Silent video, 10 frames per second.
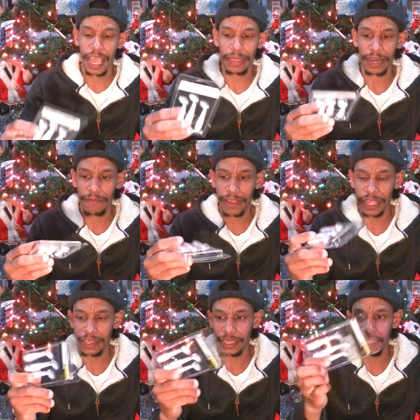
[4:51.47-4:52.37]
And then I've
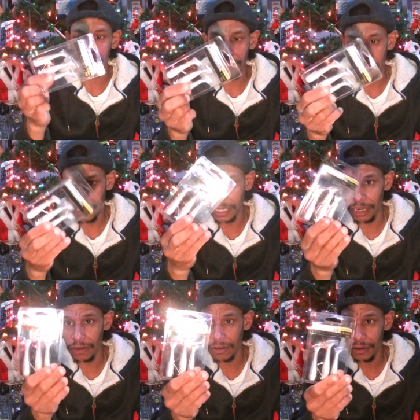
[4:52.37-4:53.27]
got the
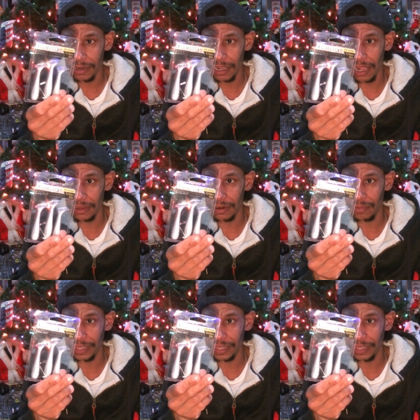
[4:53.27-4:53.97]
clear color,